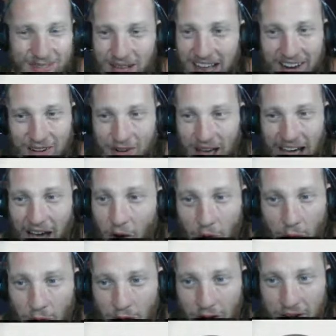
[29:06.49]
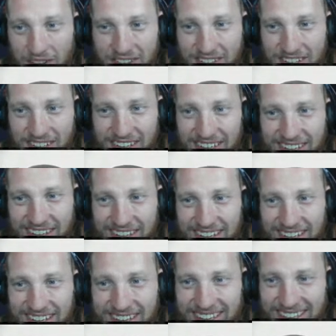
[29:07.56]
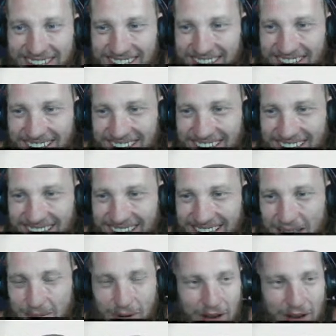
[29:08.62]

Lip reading: I don't know how it works, but